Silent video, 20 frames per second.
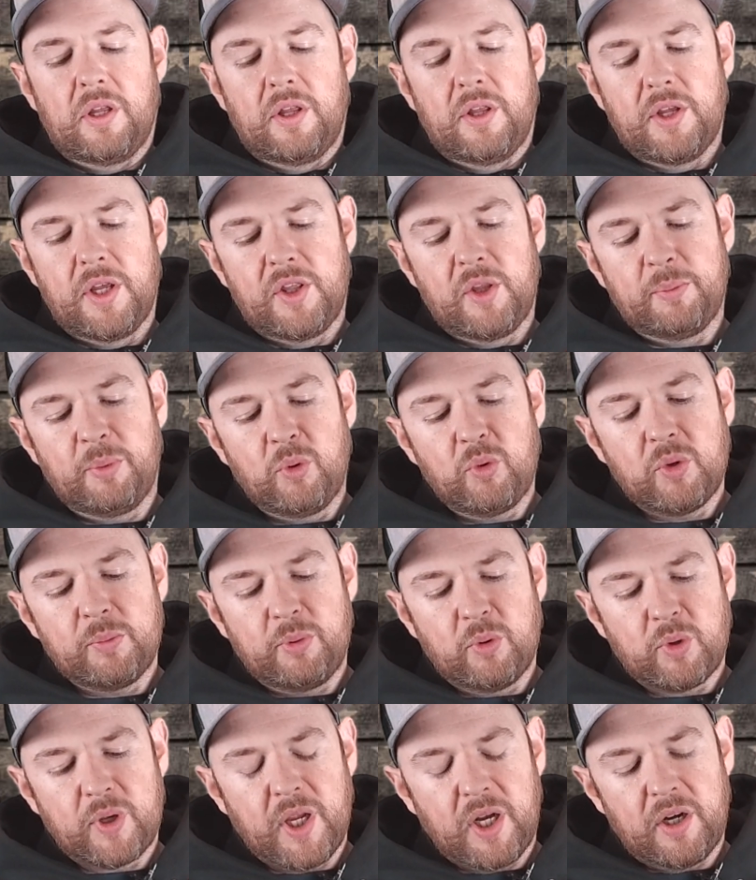the
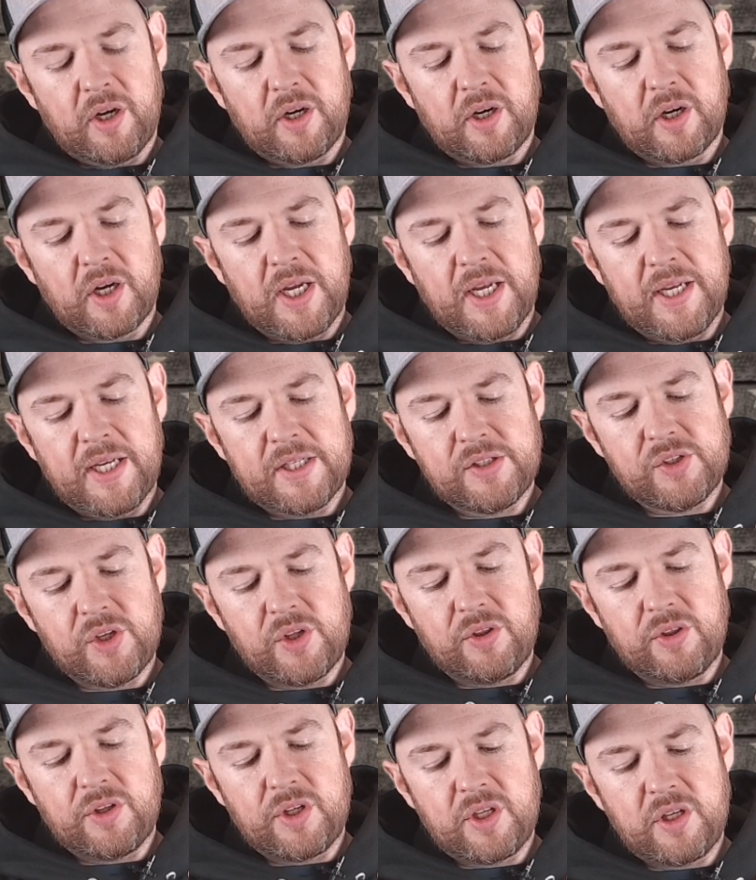bolt carrier
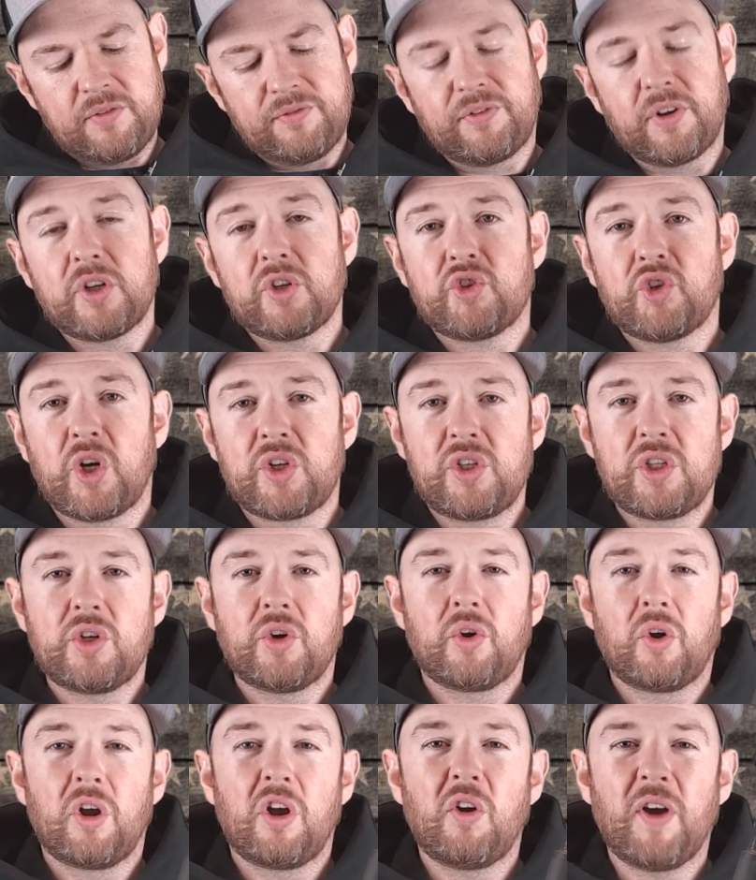and the front trunnion
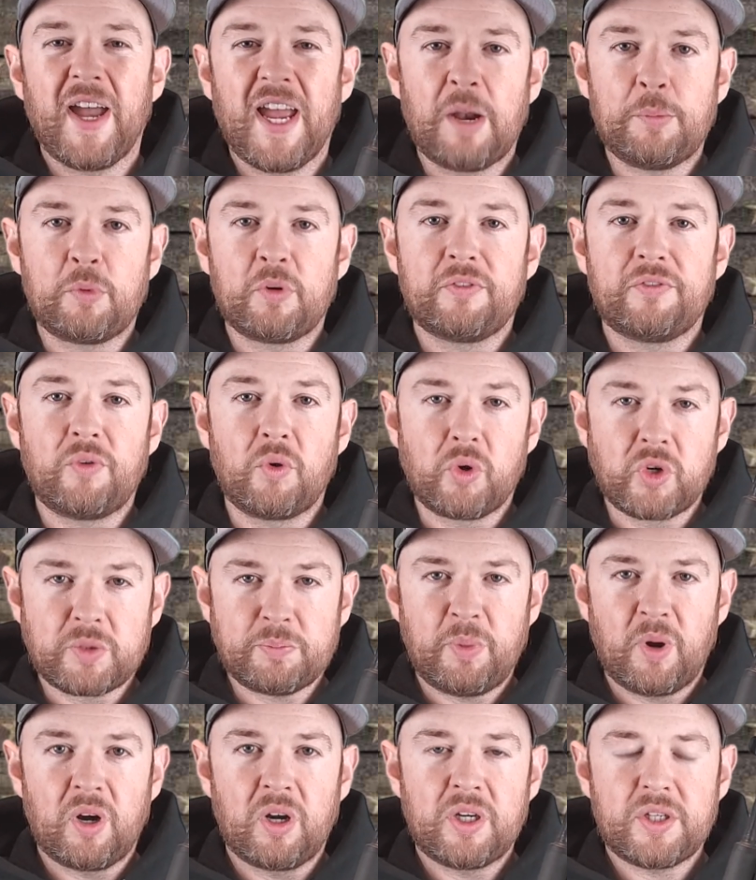are all hammer forged
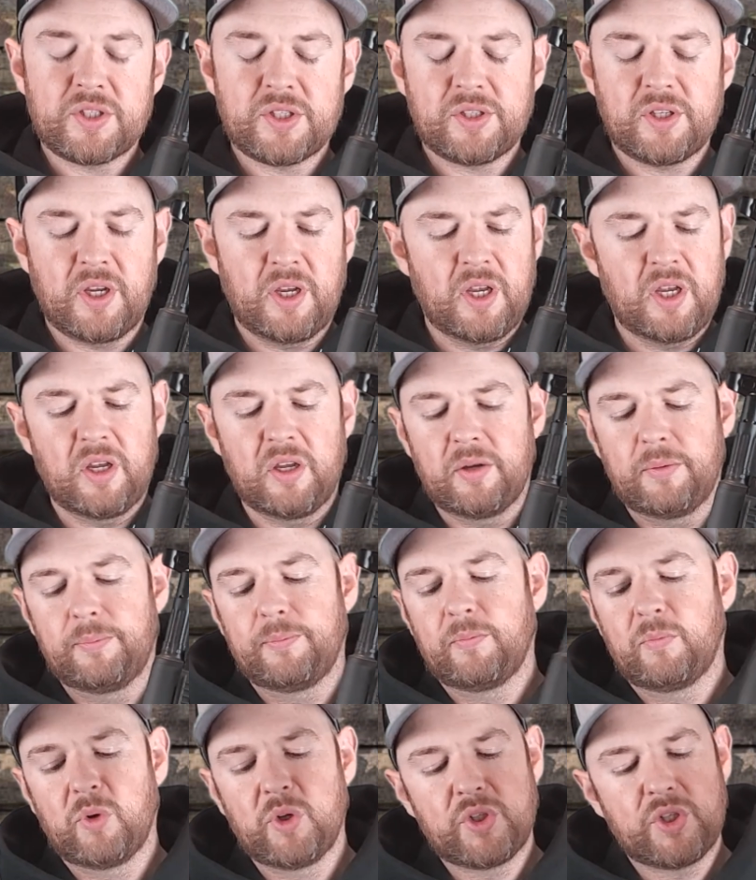parts,
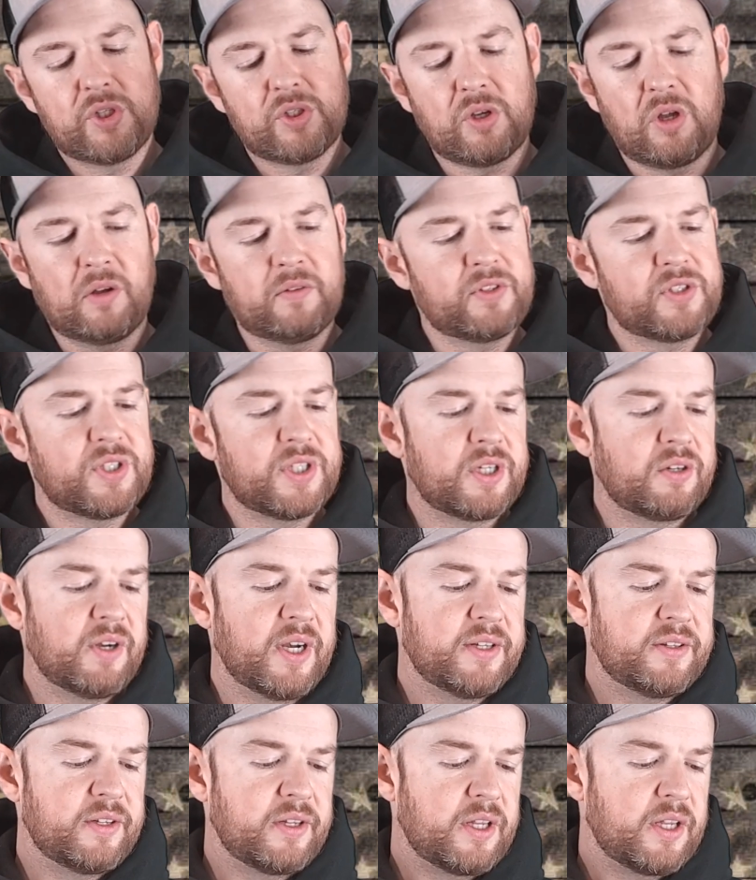which is obviously
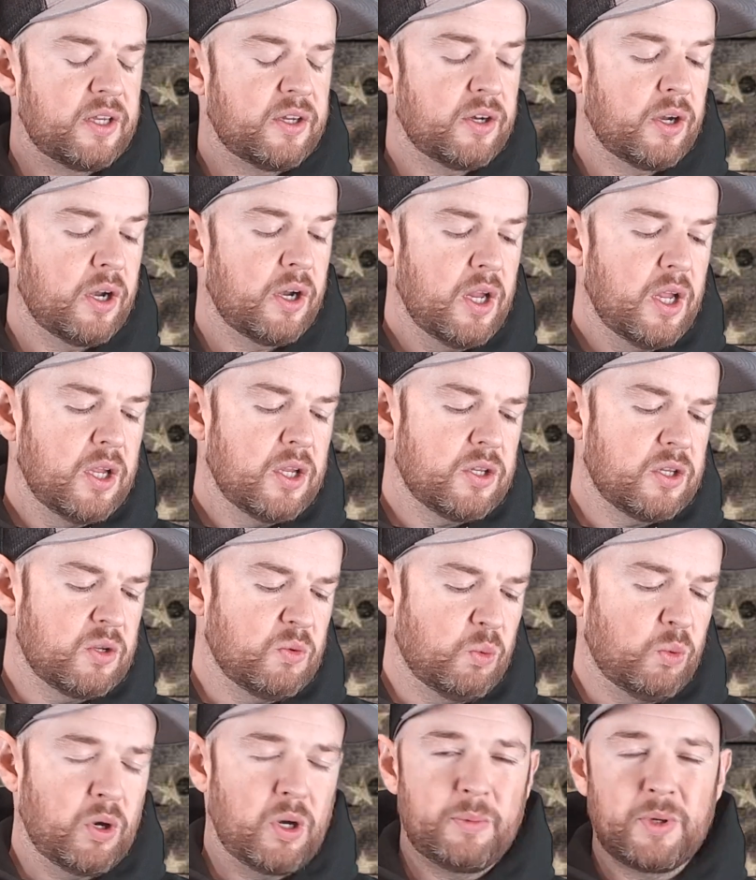great to hear. You
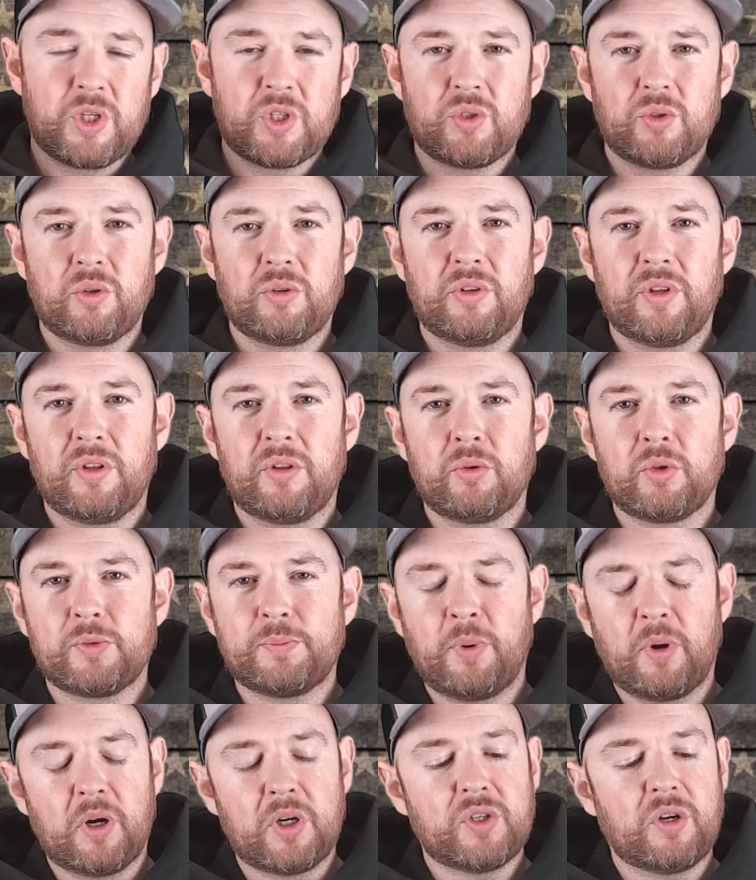want to make sure that those
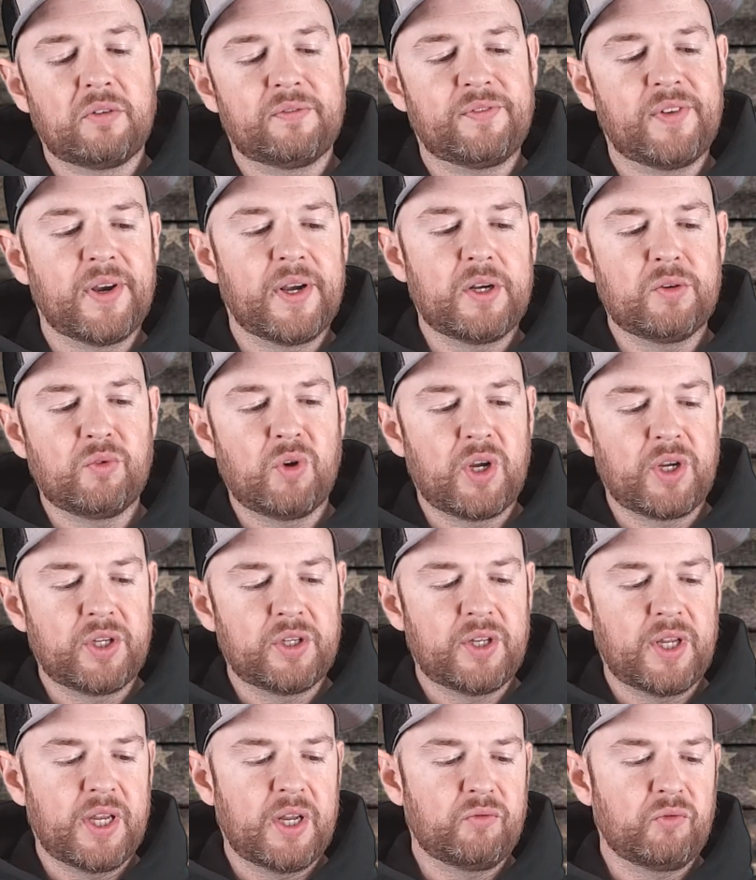parts are very
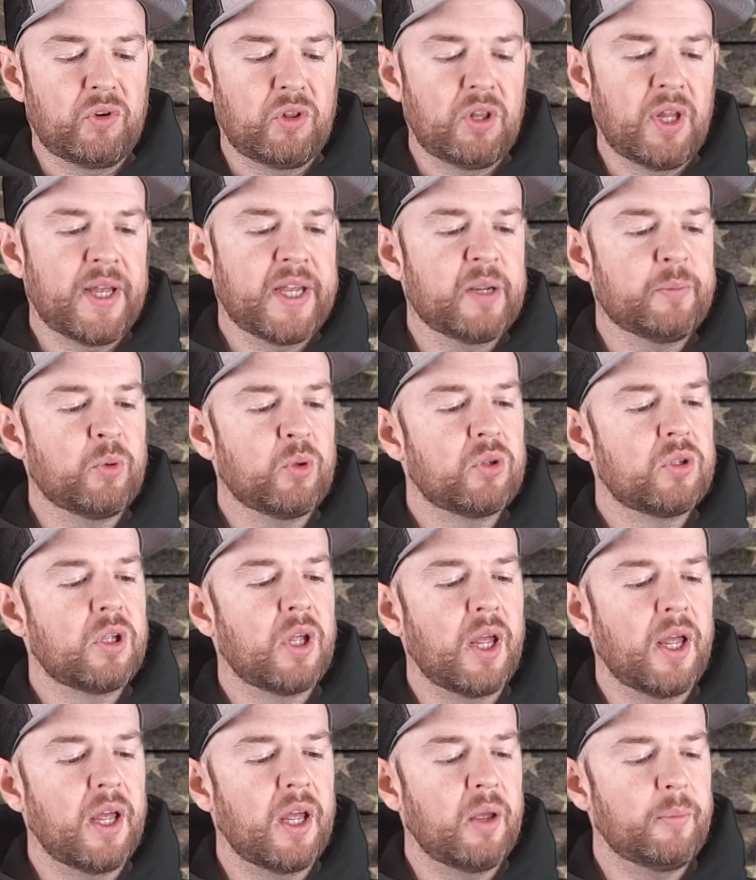rugged and reliable,
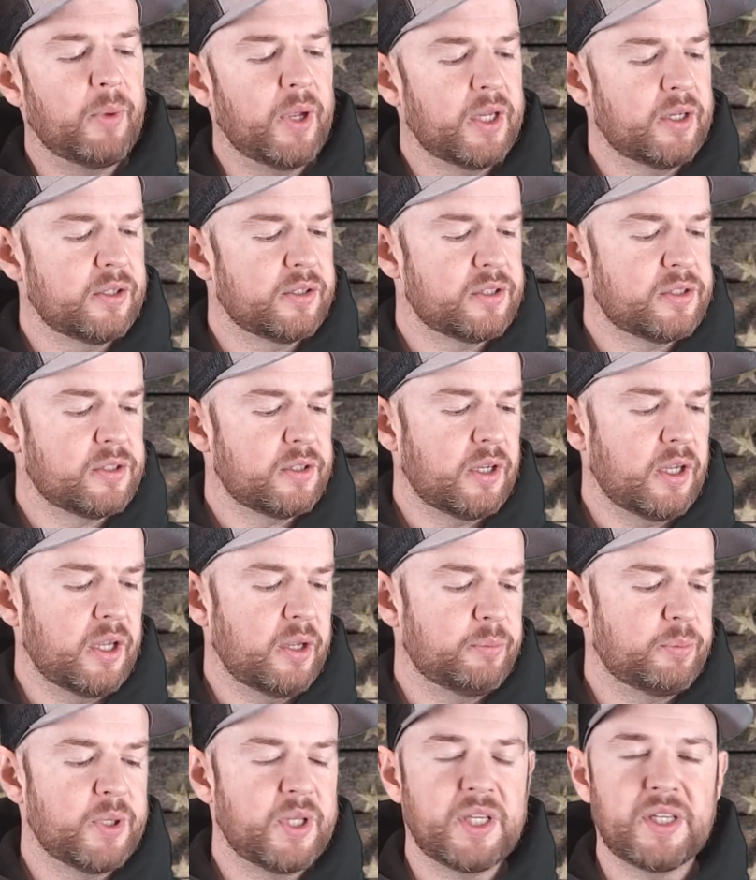and
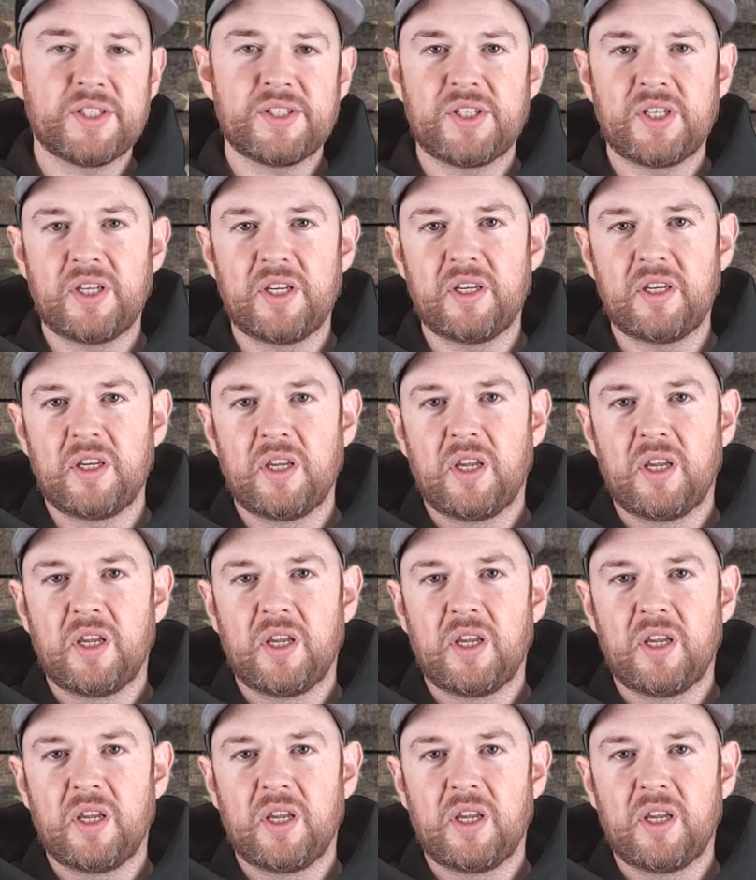PSA,